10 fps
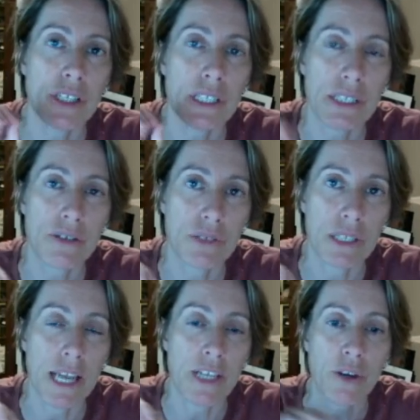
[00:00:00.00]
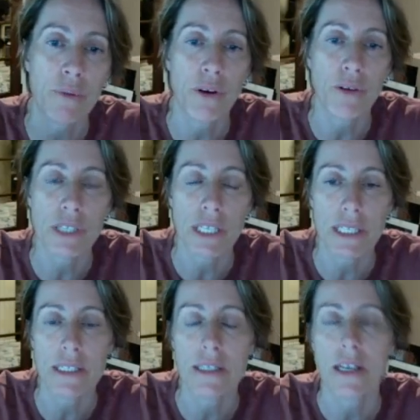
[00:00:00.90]
denaturing
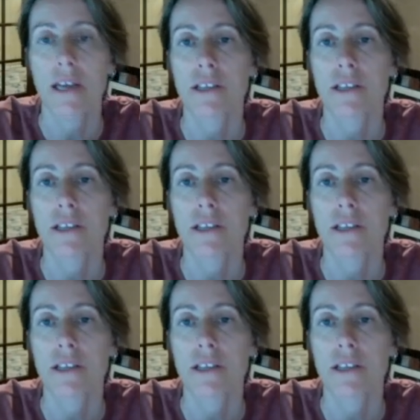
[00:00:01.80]
proteins,